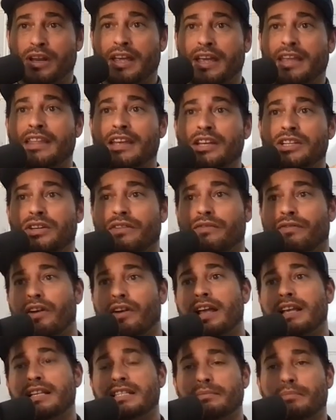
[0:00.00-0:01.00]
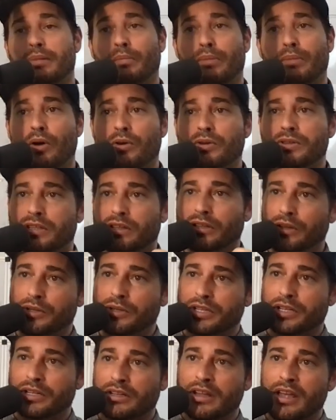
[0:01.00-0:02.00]
and they should phrase the proposed
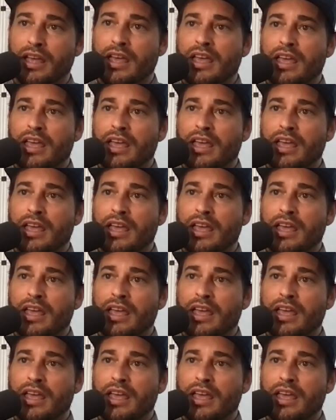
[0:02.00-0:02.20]
solution